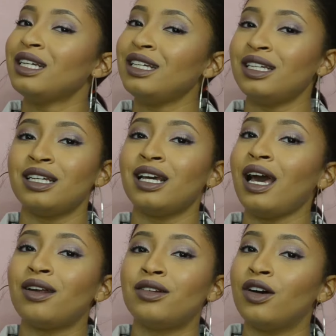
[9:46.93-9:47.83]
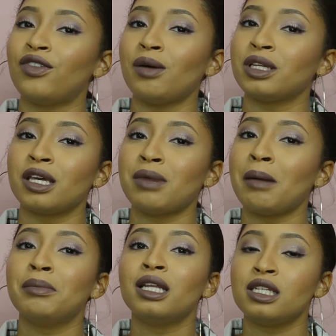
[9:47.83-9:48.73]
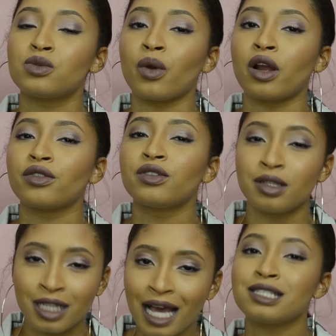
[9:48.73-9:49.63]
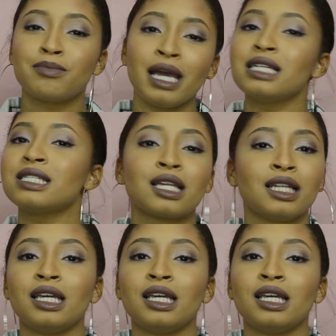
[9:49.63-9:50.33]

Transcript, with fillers: eh, I don't know if I'm going to get my money's worth that's basically